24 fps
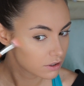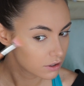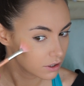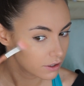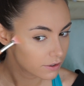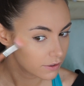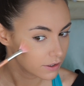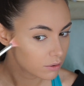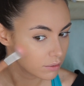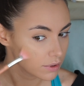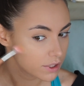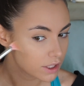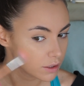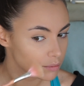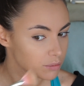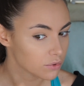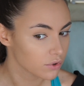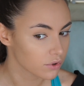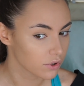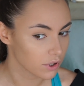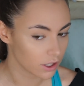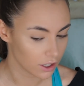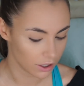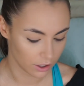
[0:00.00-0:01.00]
I think we need
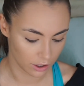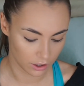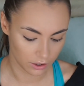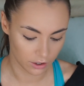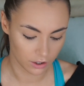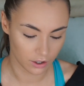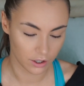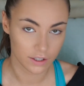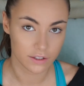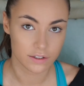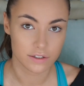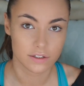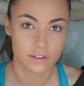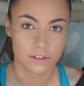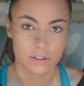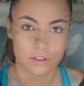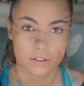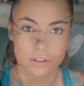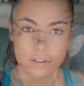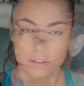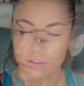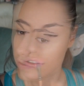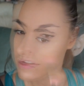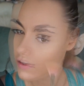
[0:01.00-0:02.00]
more glow, guys.
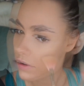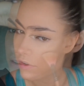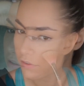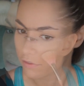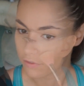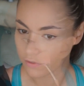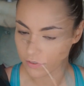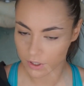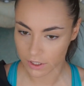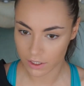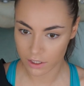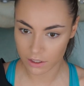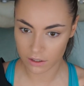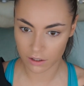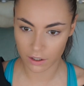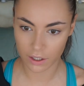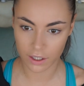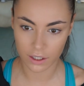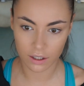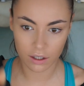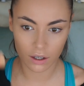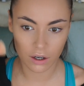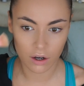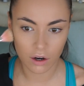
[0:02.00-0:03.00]
I'm feeling
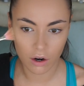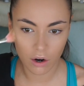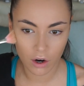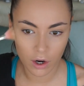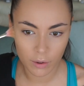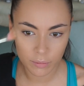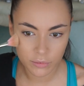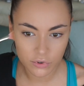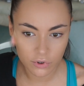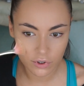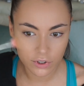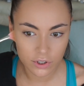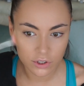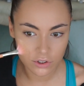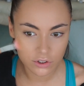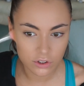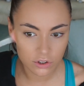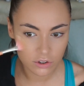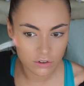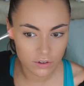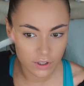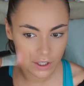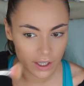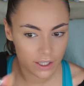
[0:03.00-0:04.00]
like I'm trying to
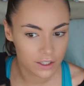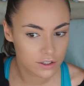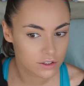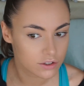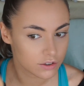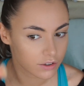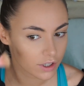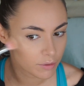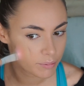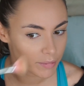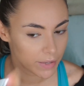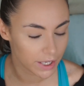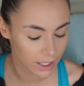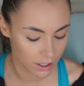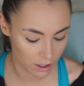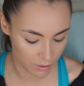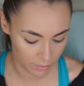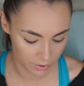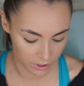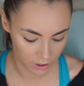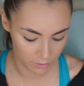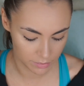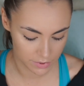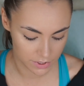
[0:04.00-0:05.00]
do the Instagram
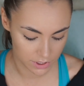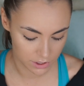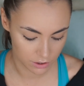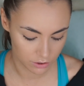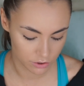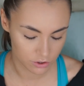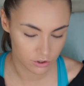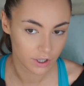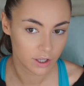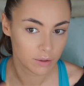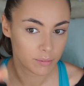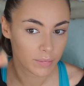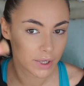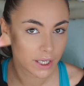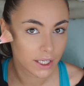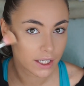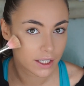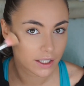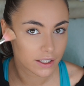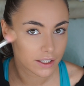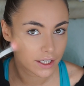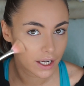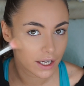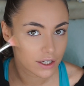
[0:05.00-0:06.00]
makeup and I'm still trying to make
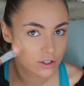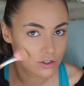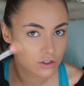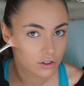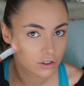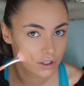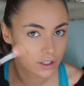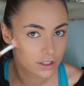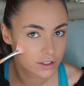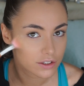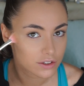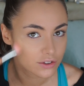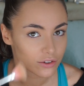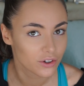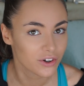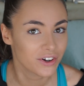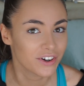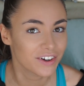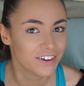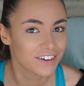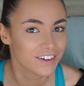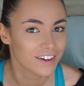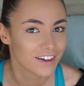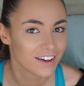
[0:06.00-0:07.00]
it natural. It's
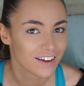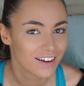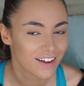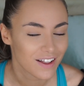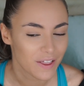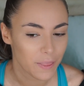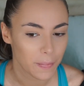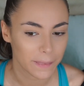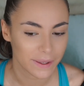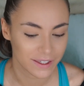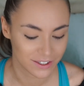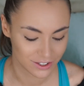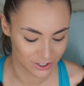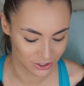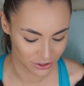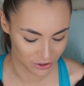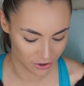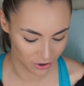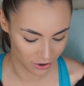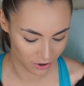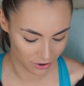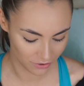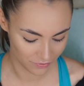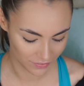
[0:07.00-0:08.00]
not,
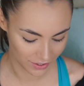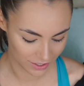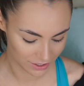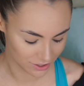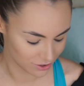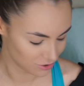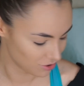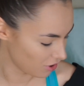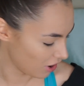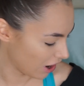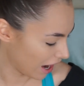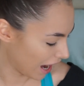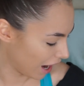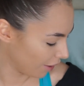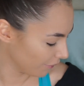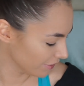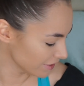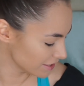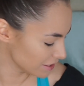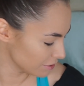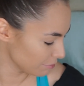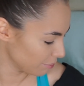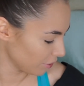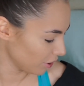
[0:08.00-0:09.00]
that's not how
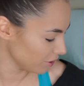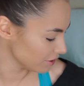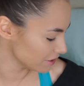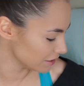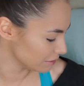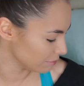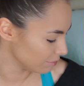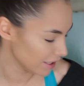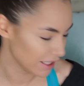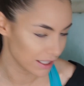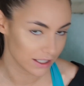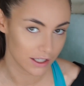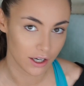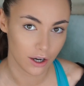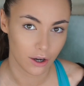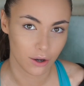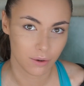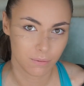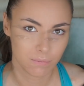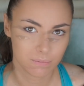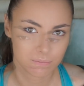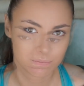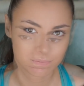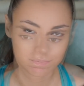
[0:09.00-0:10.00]
it's supposed to be,
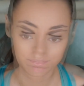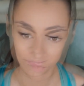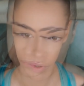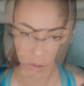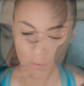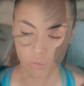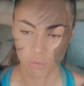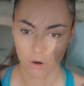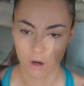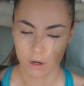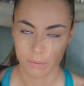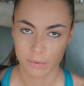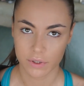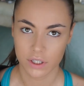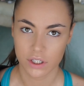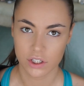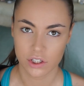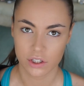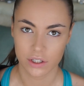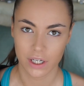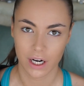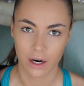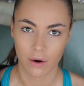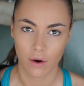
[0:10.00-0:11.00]
y'all. What I'm going
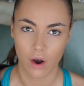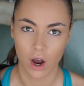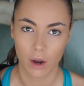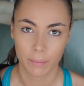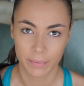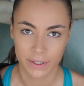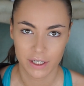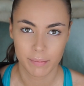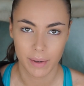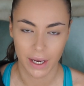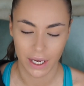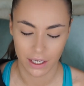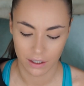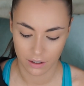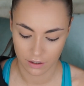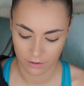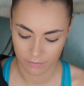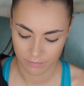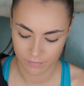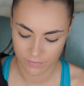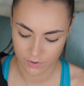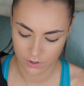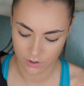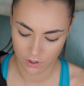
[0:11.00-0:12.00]
to do now, I'm going to
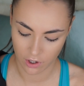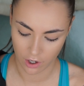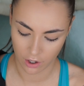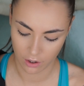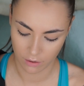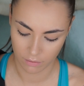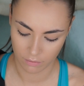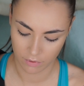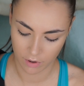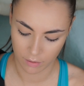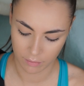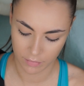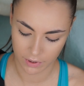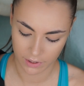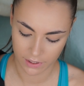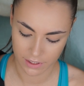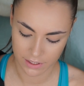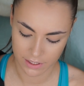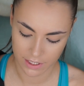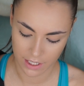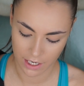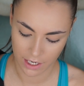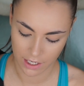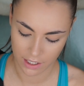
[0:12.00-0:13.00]
bake. So I'm going
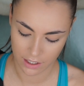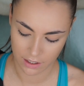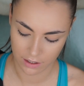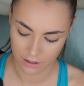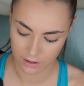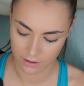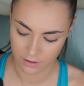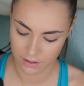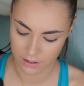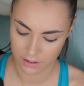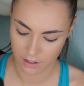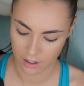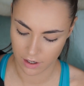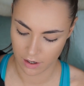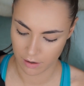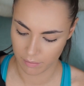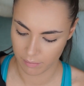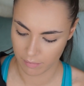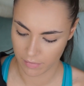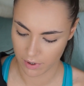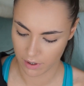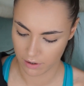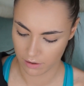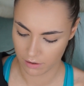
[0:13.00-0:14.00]
to take
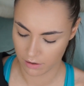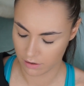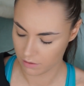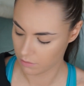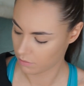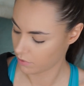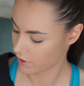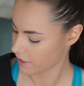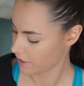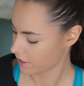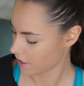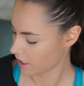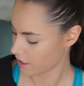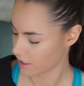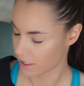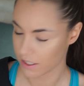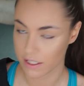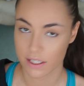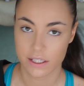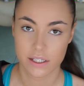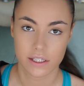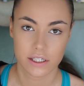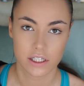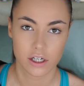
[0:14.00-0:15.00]
some, what is this?
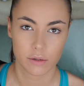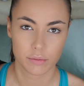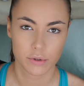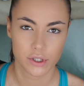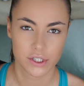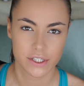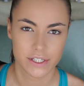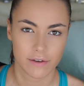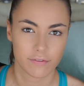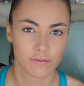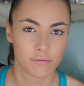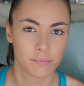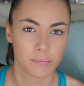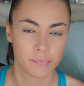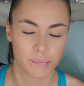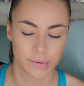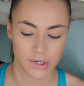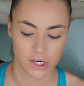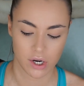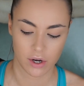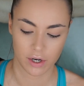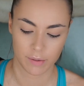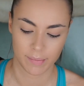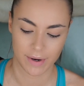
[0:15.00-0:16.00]
This is a W7
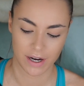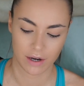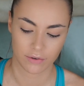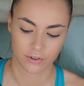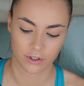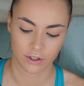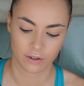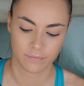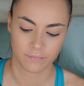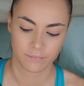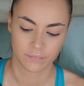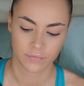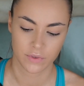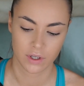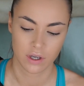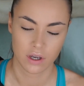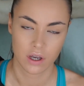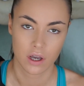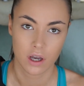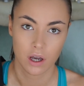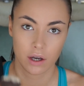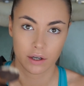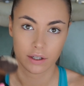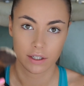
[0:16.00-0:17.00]
banana powder.
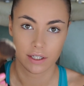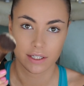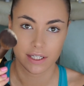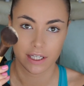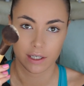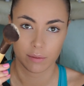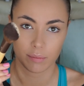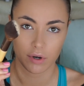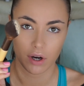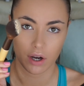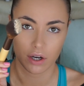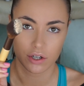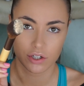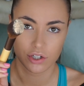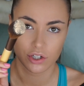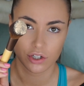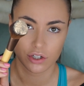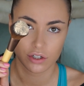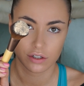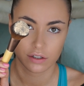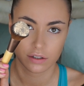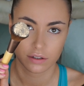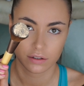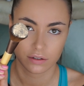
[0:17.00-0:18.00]
I'm going to take a
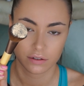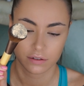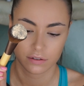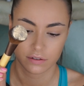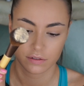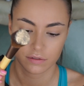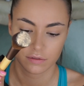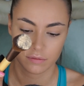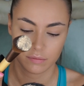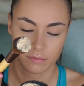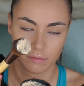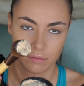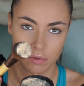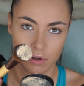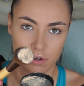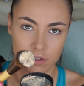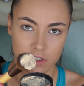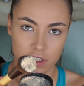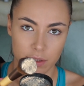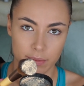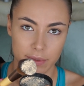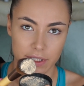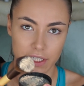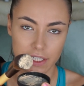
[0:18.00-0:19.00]
brush,
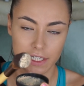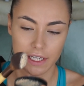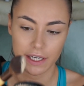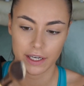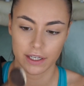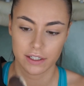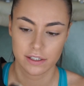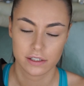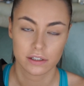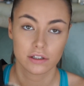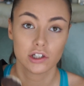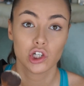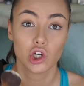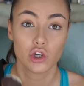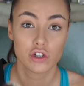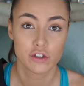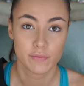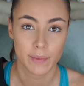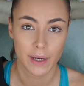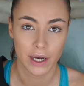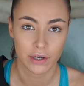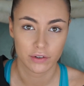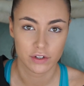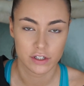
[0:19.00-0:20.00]
plonk some in the lid.
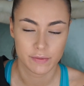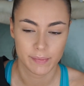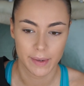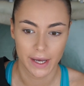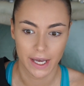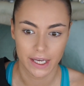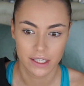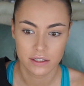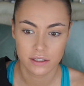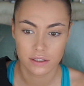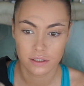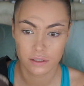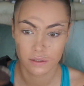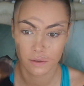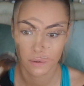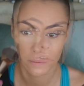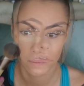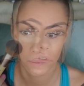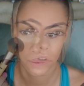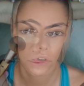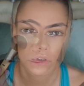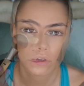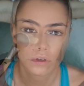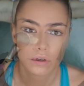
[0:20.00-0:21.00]
Loose powder is best.
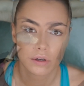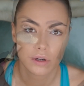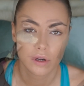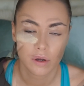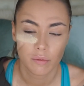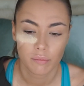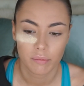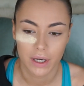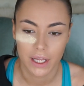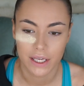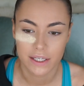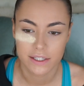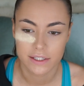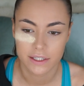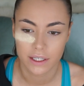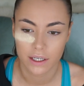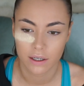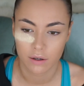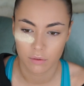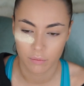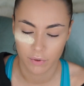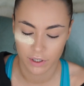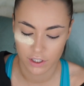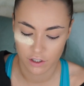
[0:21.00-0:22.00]
Place
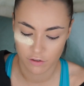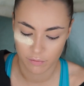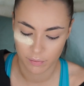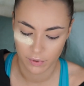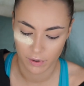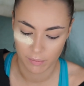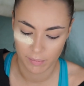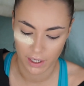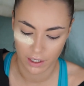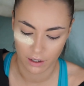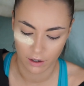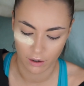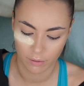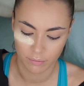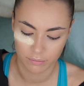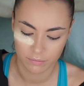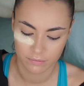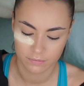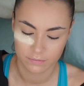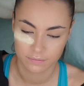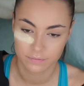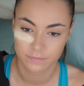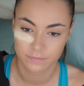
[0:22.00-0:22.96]
it where you put makeup.